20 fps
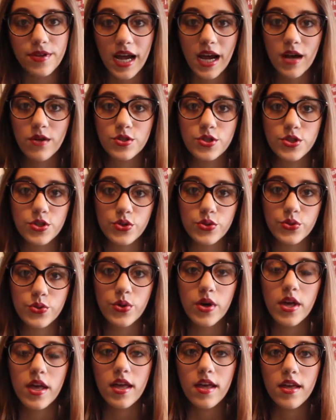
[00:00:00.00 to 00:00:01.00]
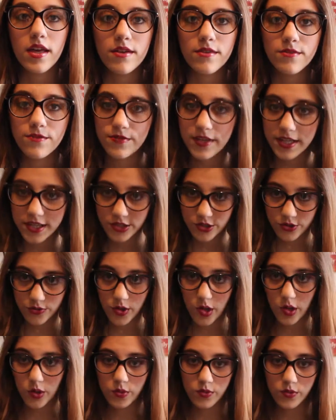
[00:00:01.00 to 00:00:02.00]
how to fix
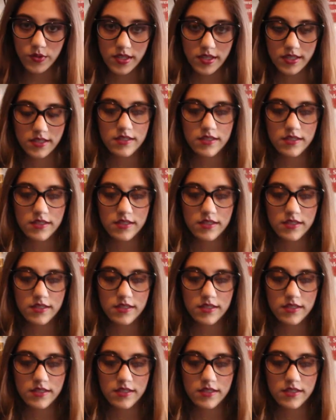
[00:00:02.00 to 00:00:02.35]
your own